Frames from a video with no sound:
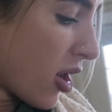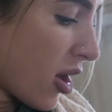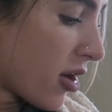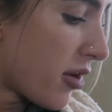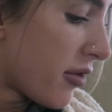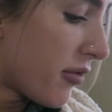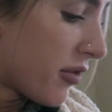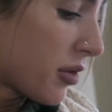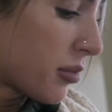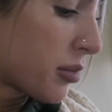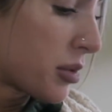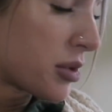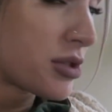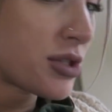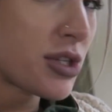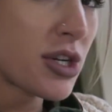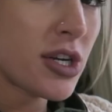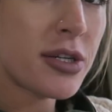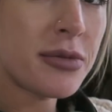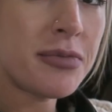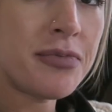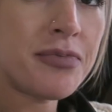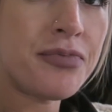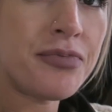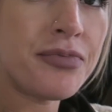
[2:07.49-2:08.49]
on for
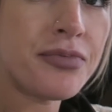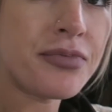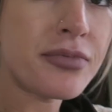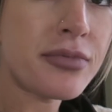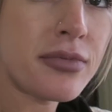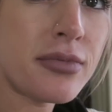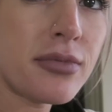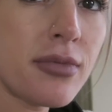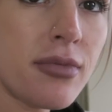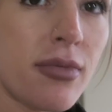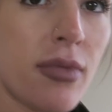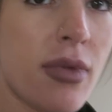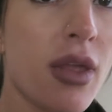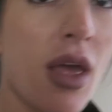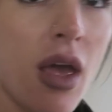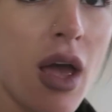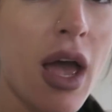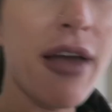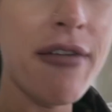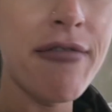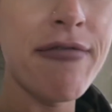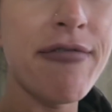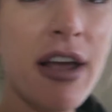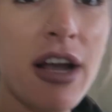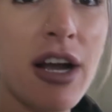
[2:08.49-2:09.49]
Bruiser.
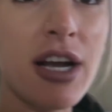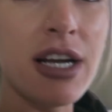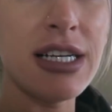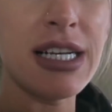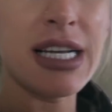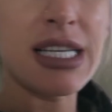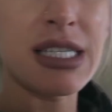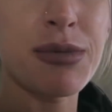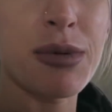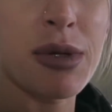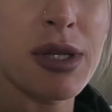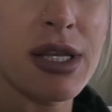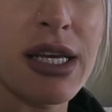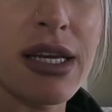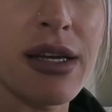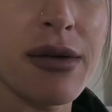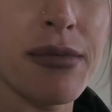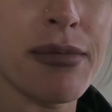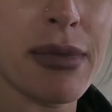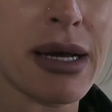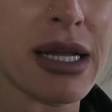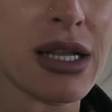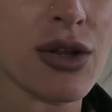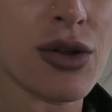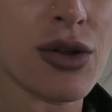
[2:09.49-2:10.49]
I very desperately, my